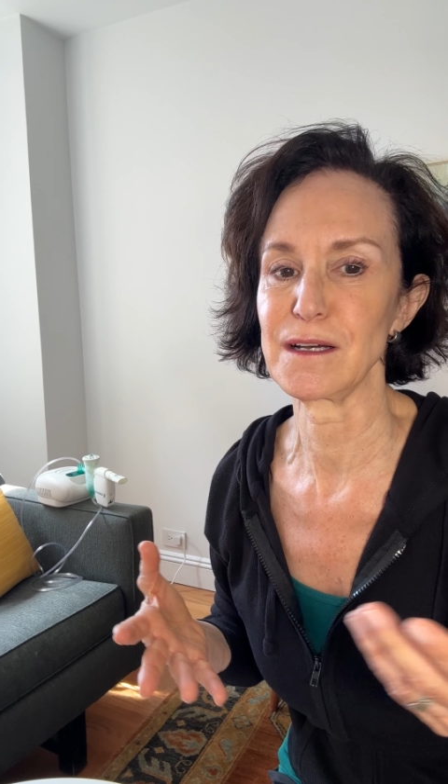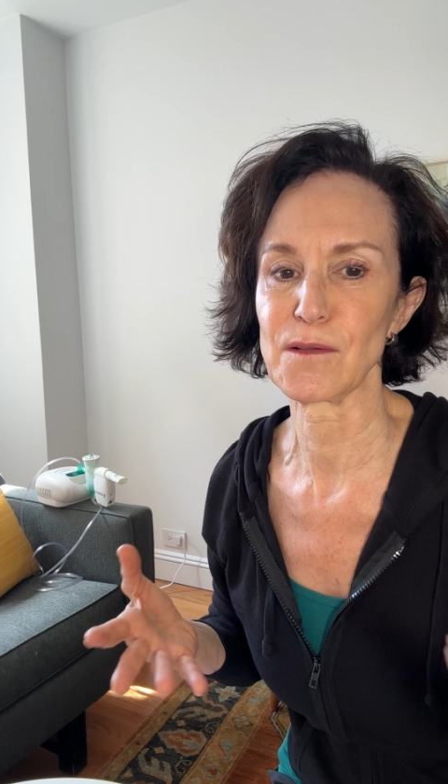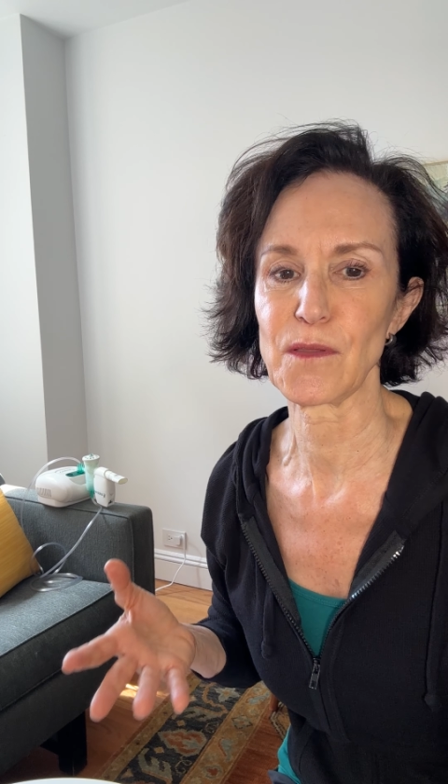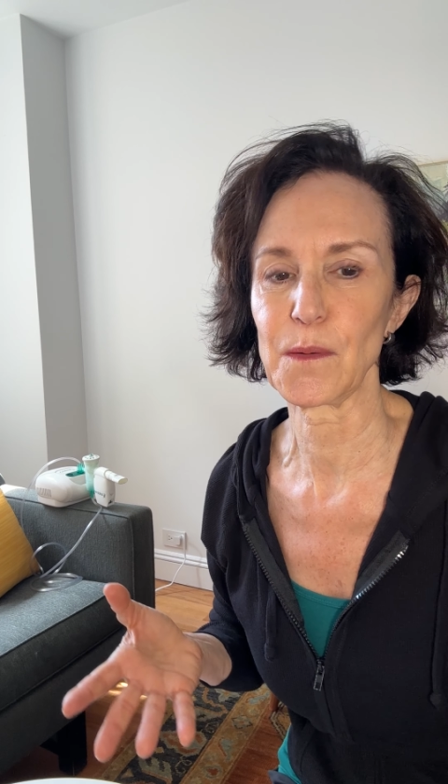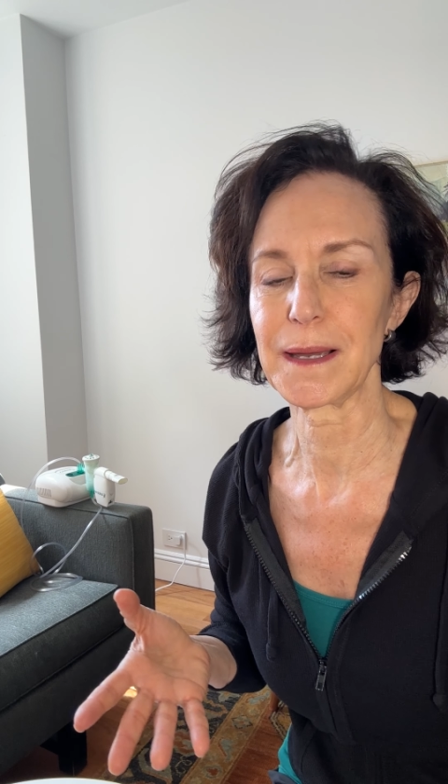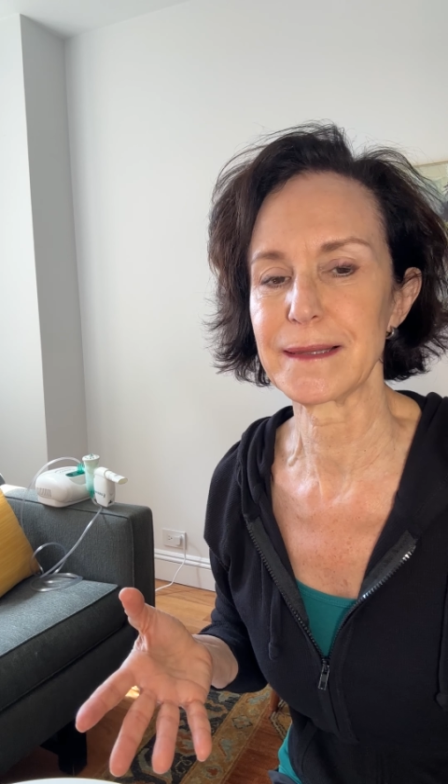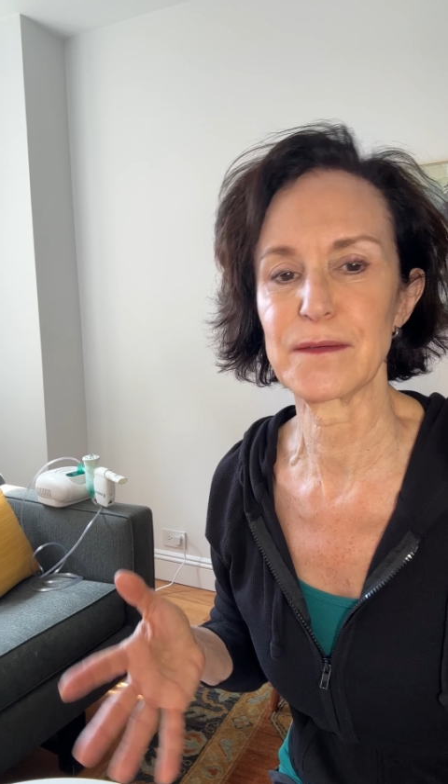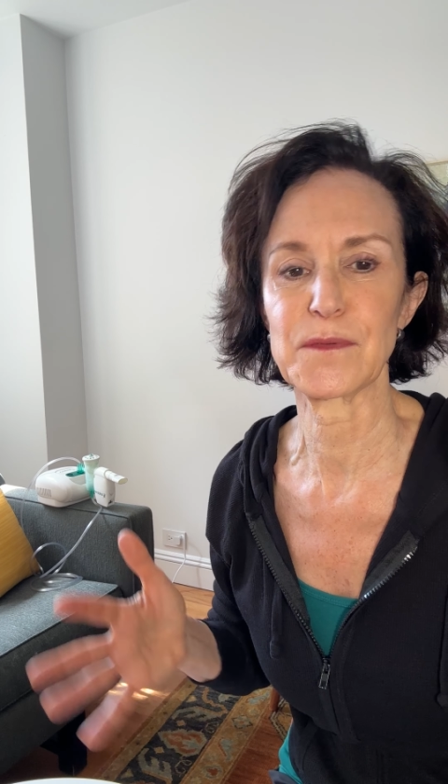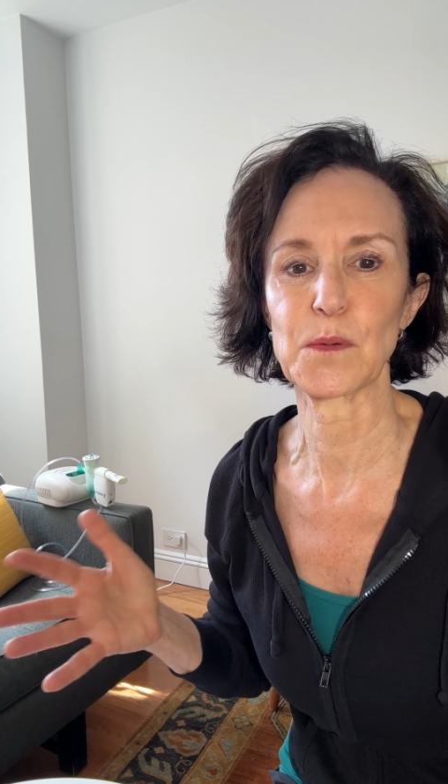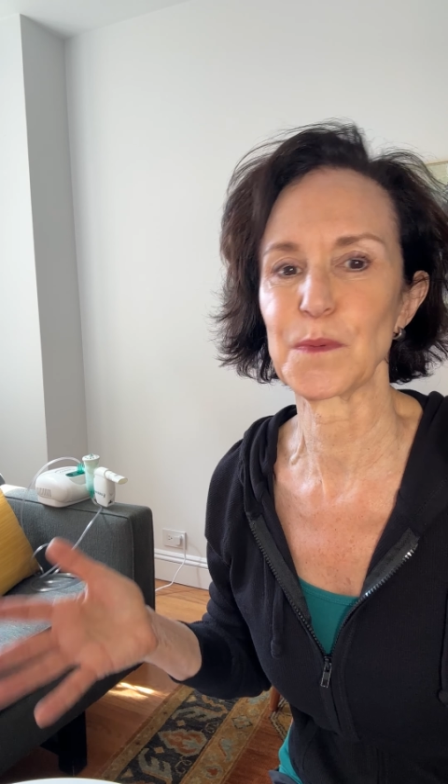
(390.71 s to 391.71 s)
although I
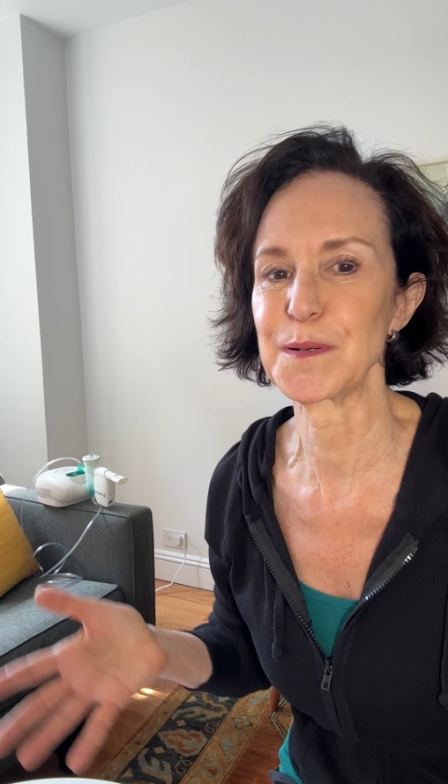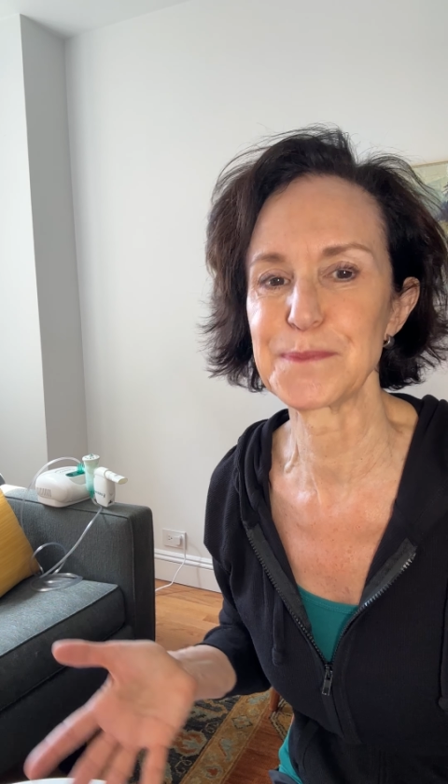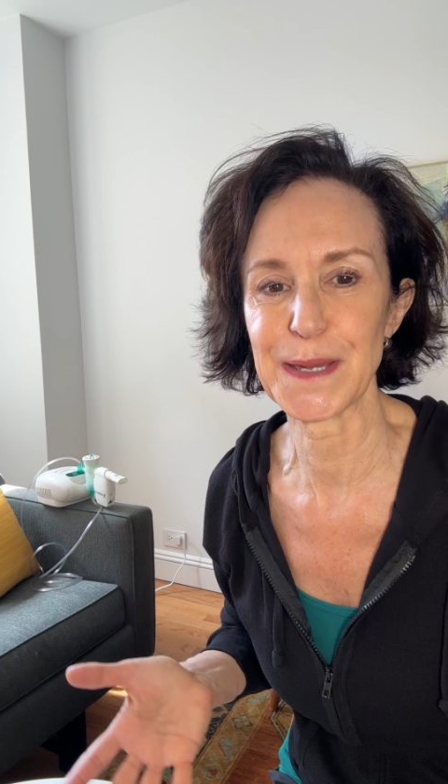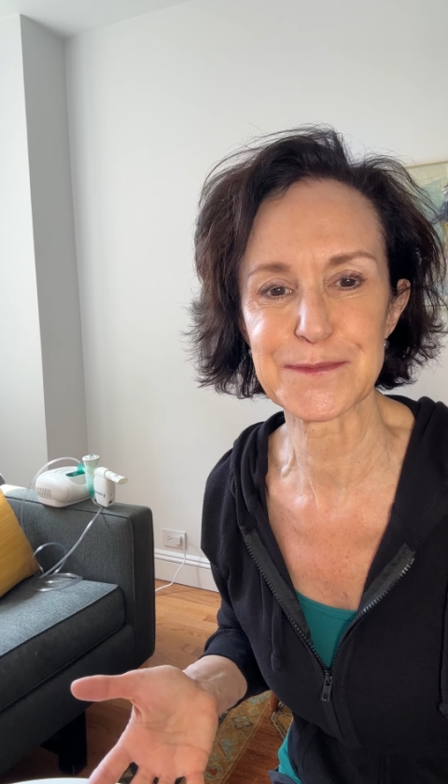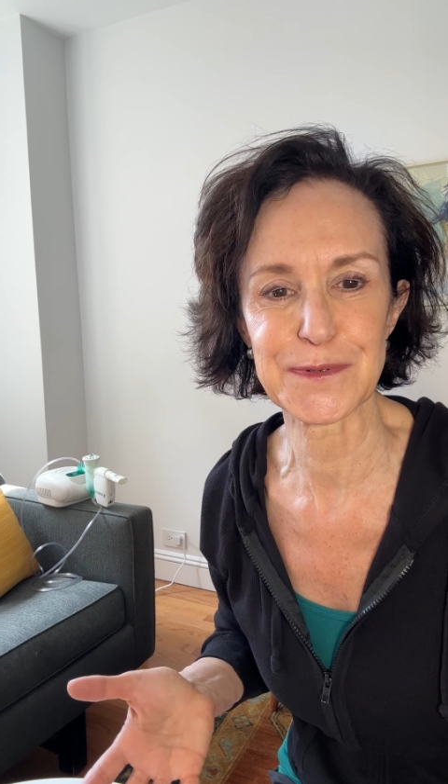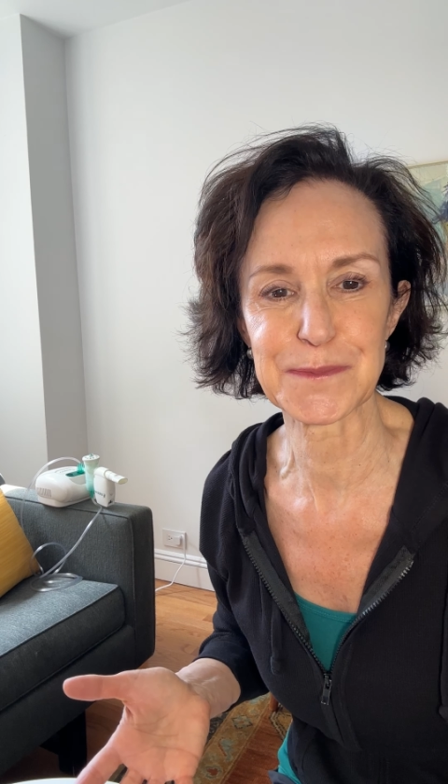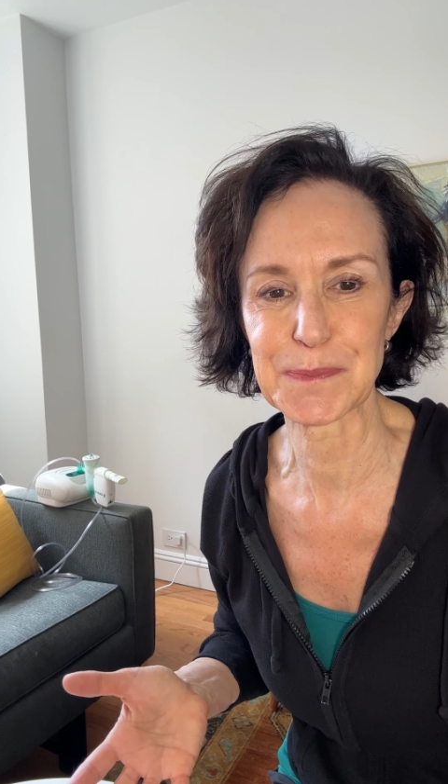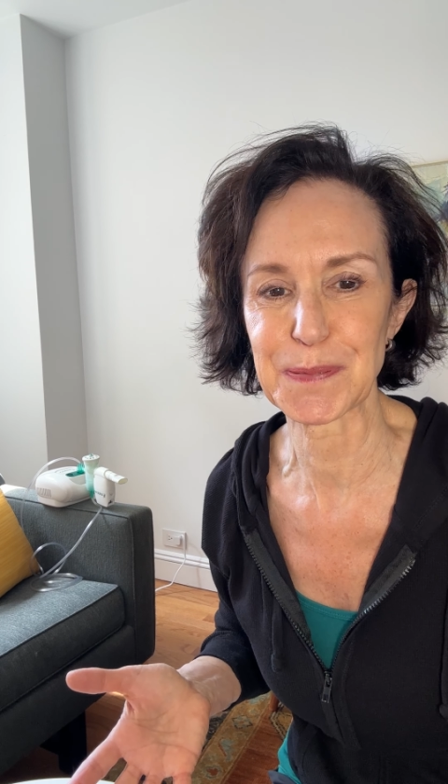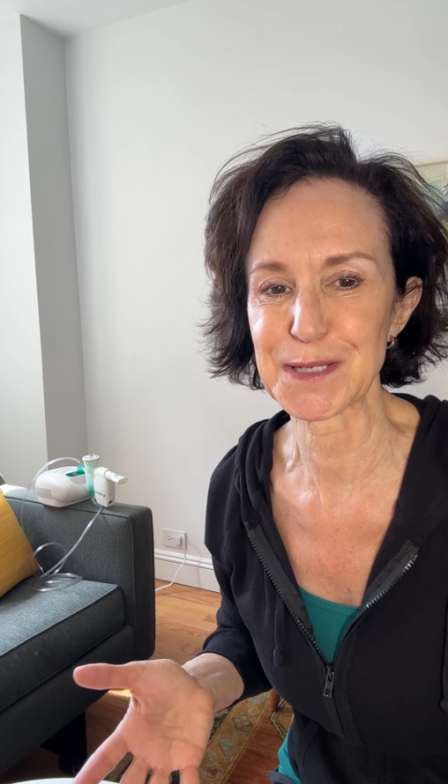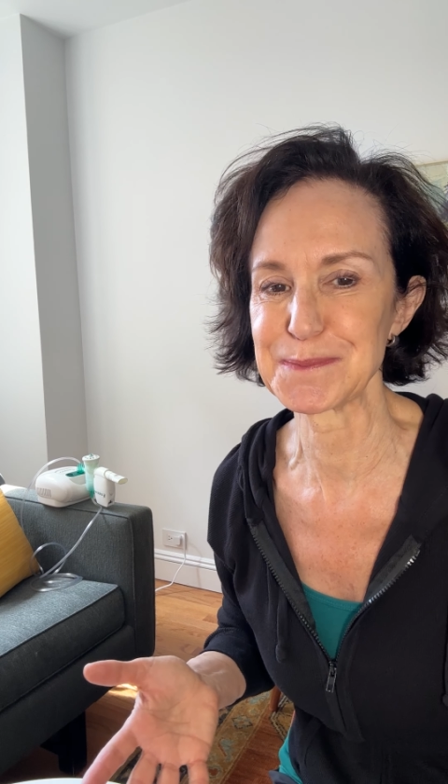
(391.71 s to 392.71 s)
live in a 1-bedroom
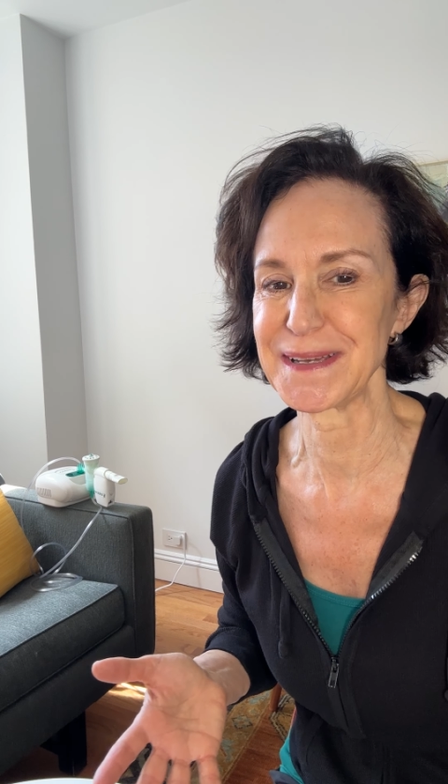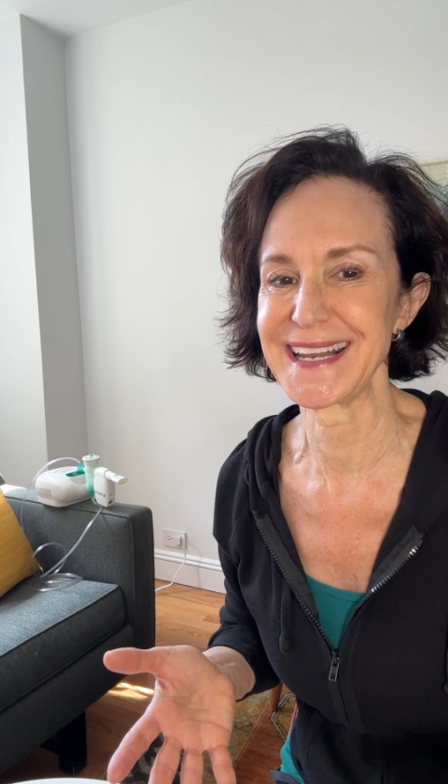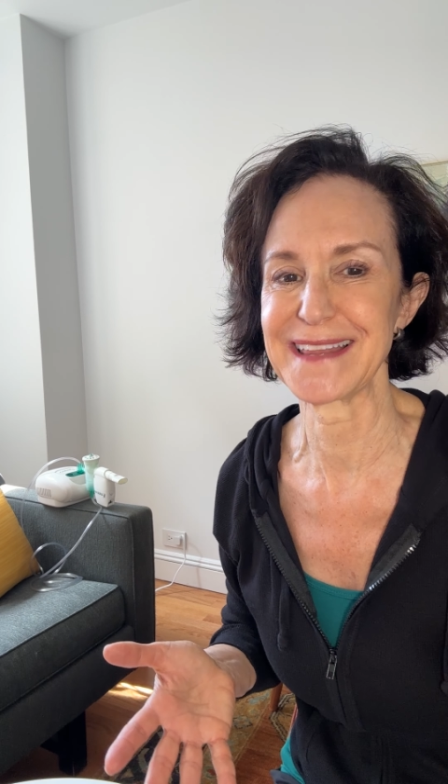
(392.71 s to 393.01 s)
apartment